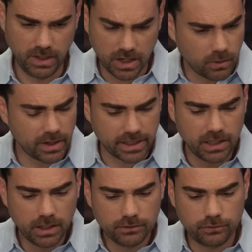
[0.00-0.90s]

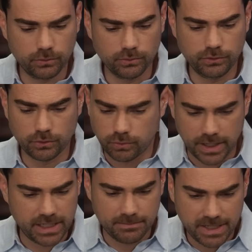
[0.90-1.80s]
According to
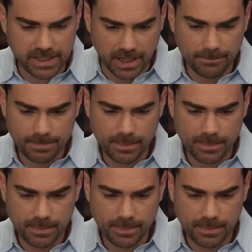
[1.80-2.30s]
Ukrainian media,